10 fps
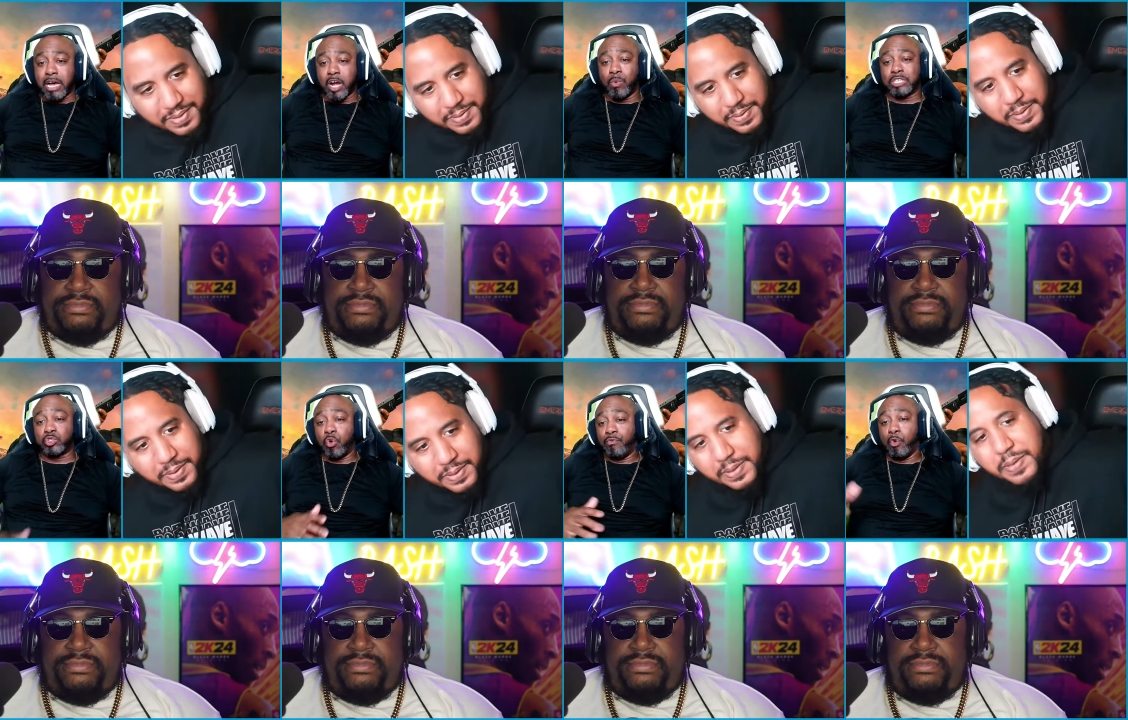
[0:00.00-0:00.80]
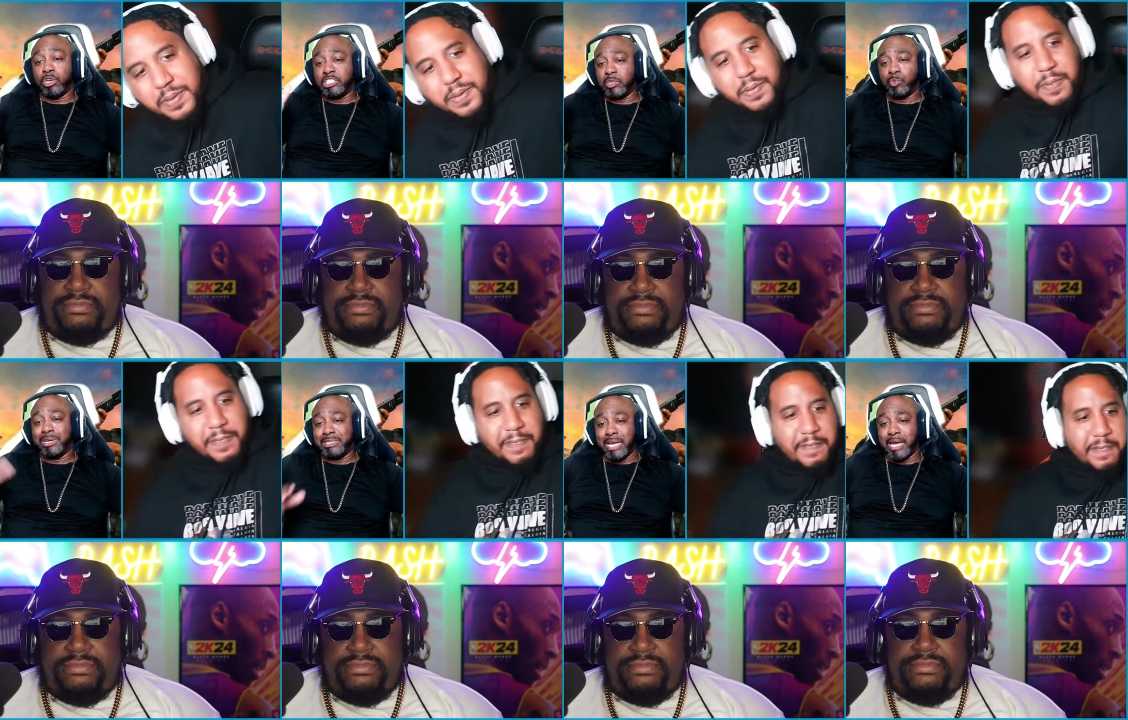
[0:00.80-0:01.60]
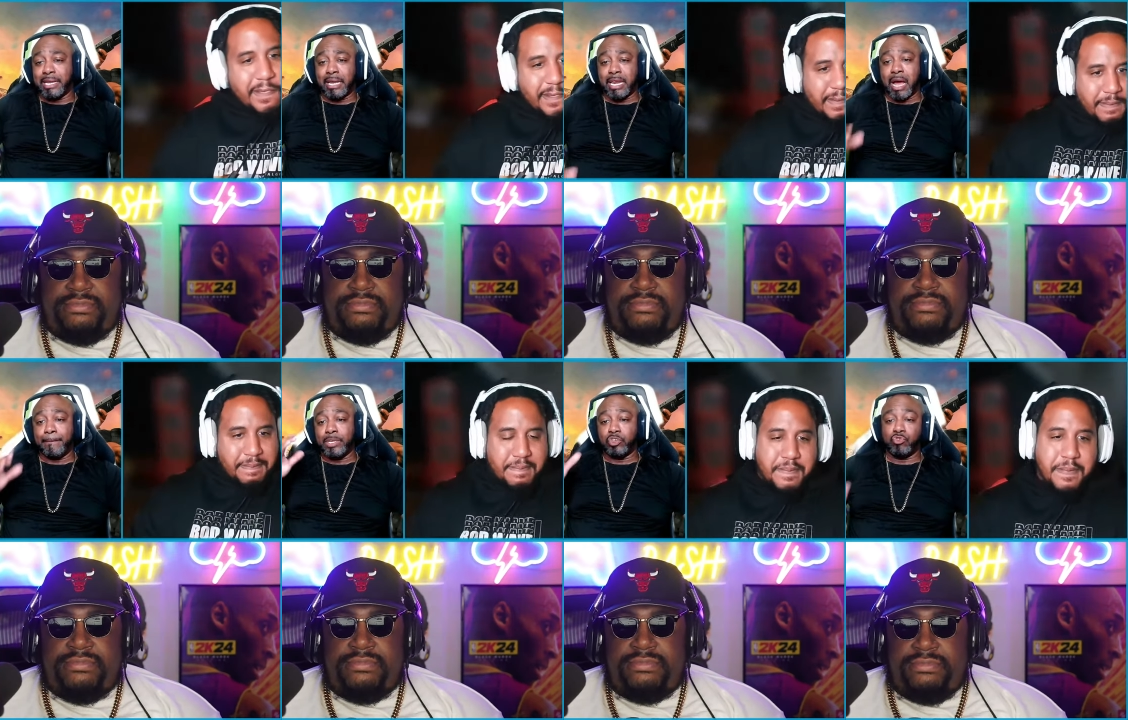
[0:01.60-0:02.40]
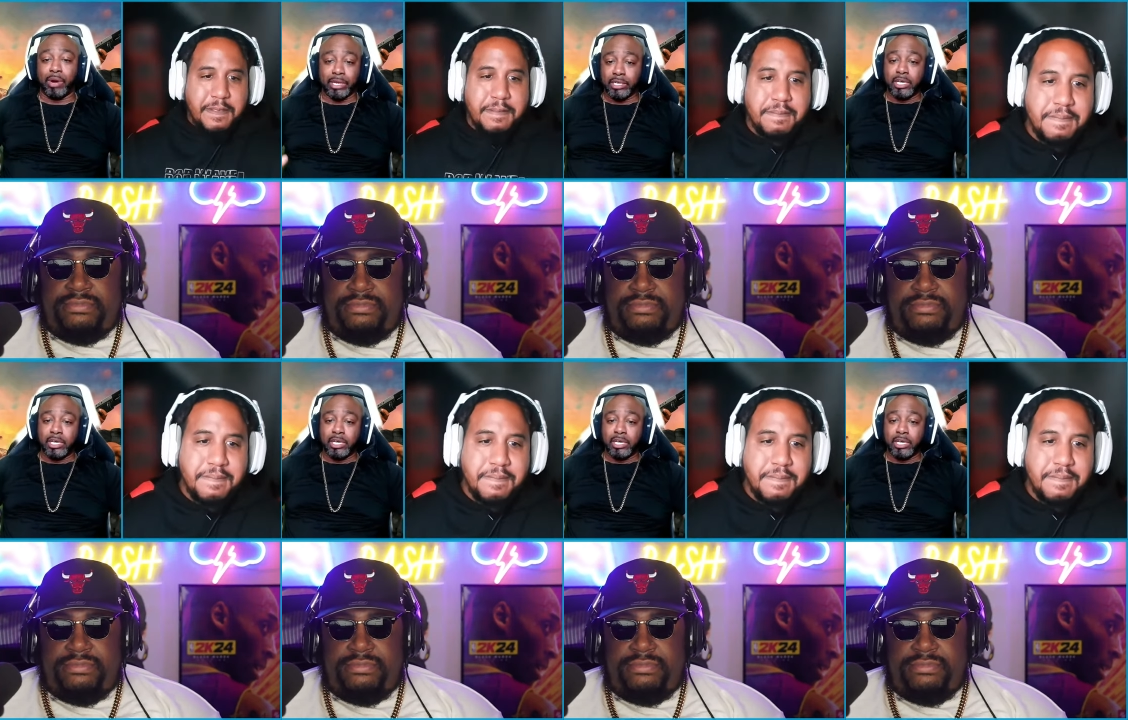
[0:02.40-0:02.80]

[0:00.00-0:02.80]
Speaker 1: I could watch all forties in one day, and, and I'll be great.